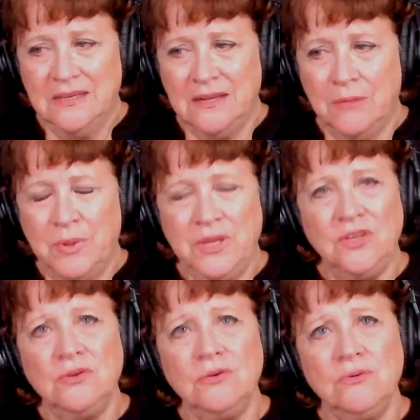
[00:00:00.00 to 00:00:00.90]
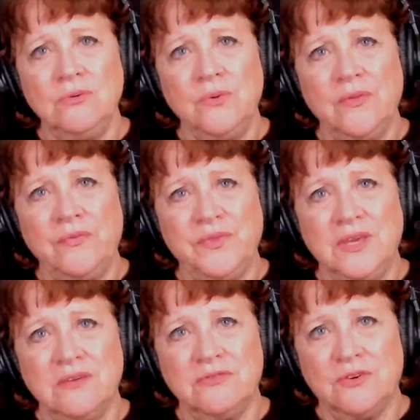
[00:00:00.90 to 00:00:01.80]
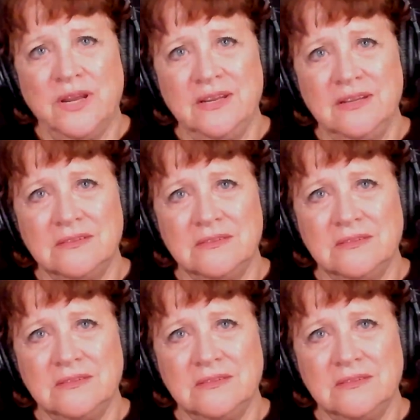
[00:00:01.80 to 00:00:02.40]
But you give credit